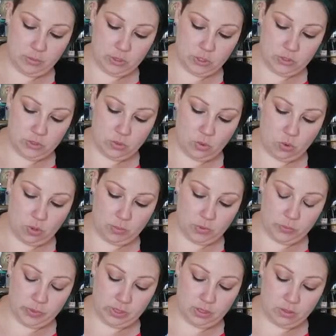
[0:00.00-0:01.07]
which is normal
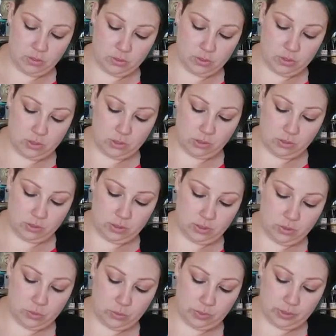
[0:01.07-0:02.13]
with the alcohol and
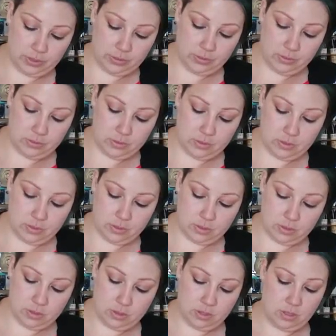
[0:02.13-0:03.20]
the oils.
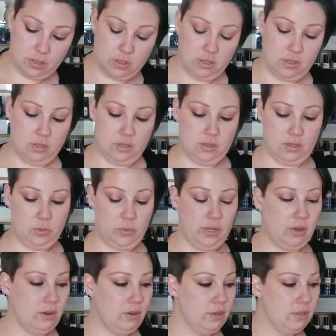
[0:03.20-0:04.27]
There we
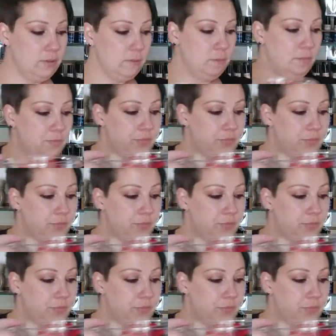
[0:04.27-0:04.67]
are.